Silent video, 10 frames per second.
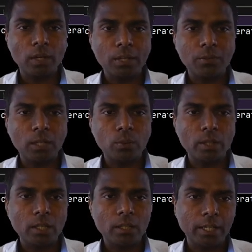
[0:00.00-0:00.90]
5 value
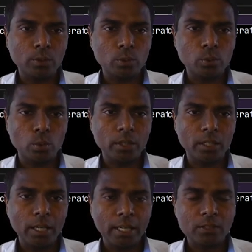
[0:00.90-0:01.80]
we are trying to store
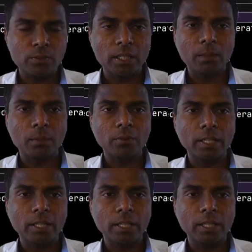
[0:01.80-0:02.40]
in x variable,